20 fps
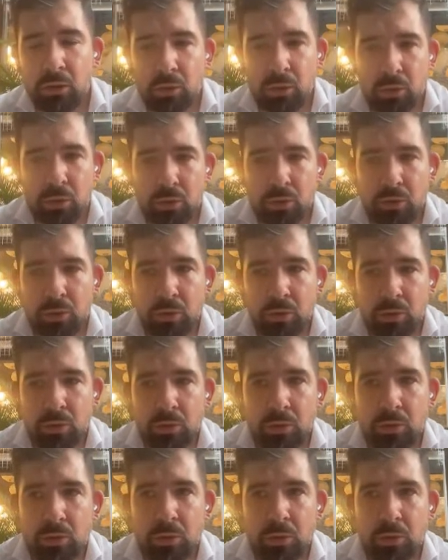
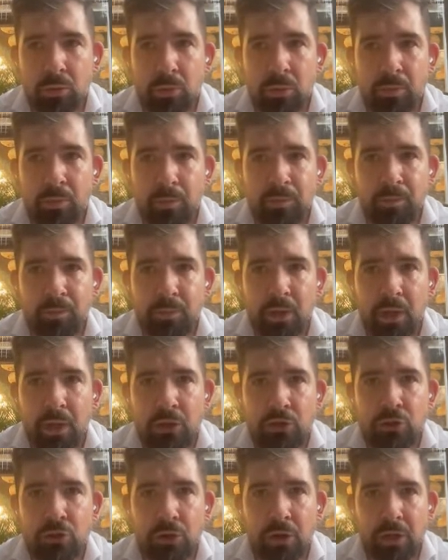to
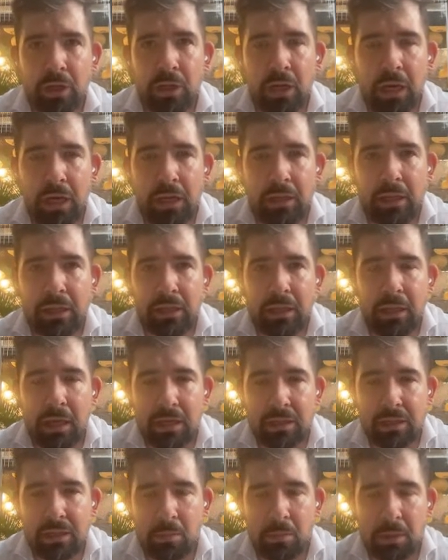ensure the client that he
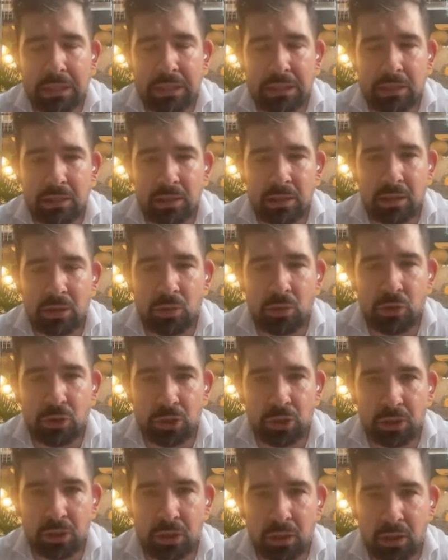has the best
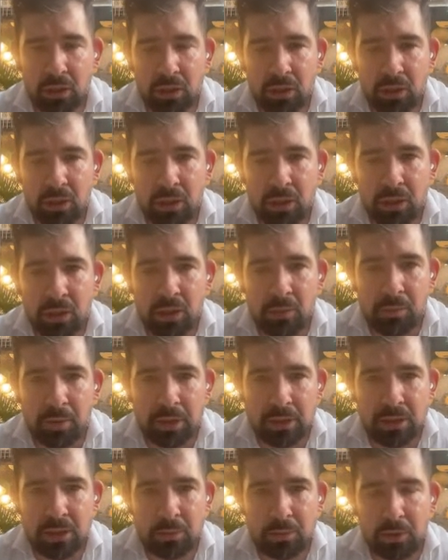execution
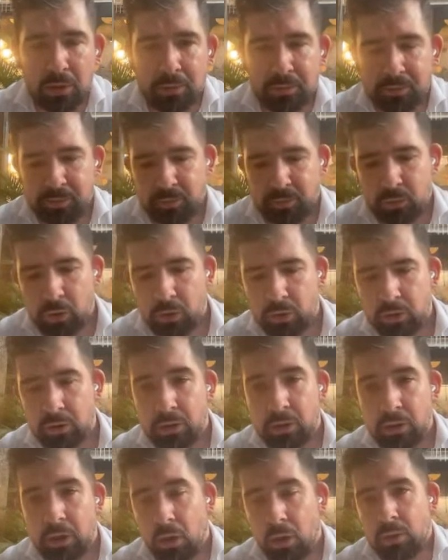possible
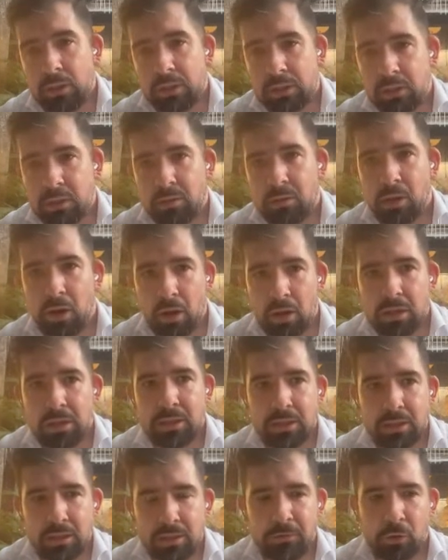on the lowest
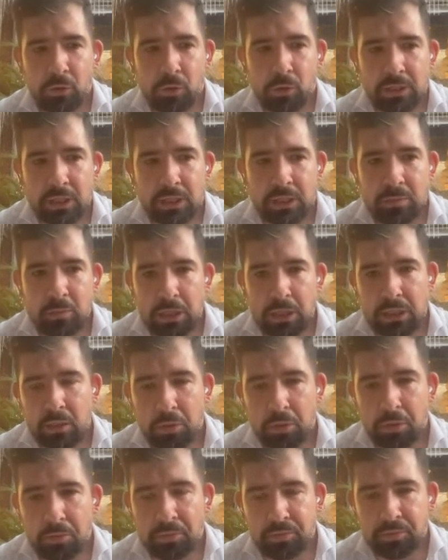costs, of course, as
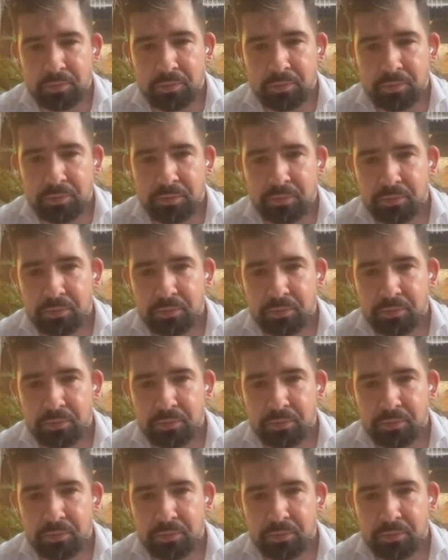possible.